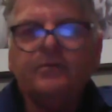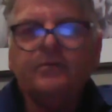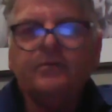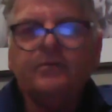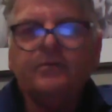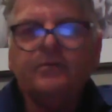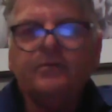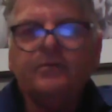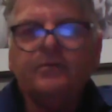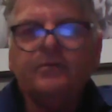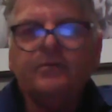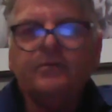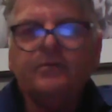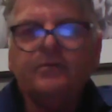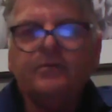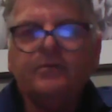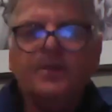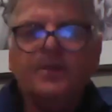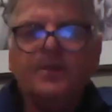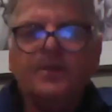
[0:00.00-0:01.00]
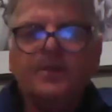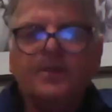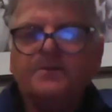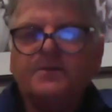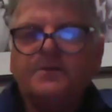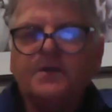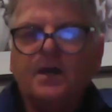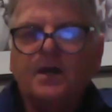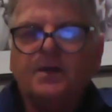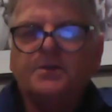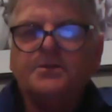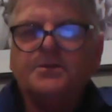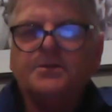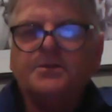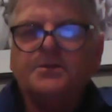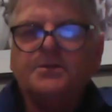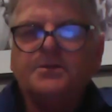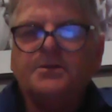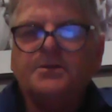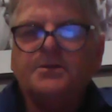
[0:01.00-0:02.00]
um, it's here to
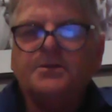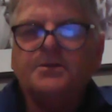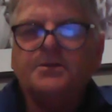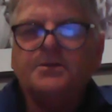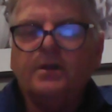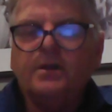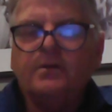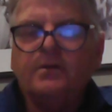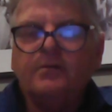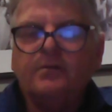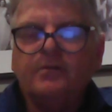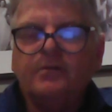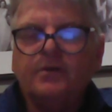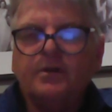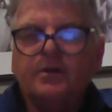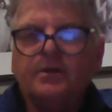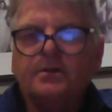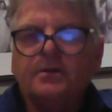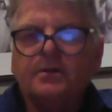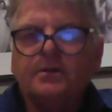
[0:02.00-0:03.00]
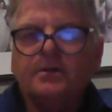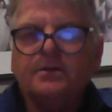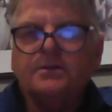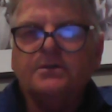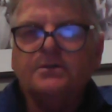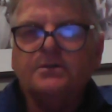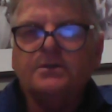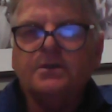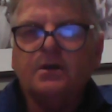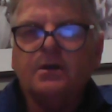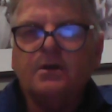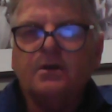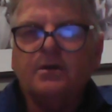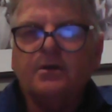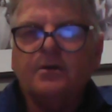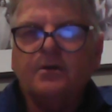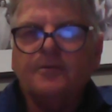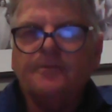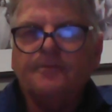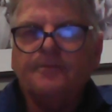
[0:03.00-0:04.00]
stay, and, and we've just got to make it
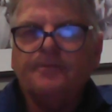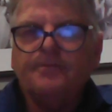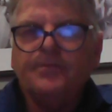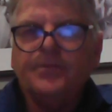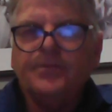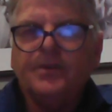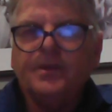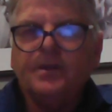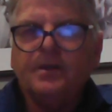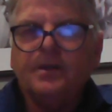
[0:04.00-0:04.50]
very difficult.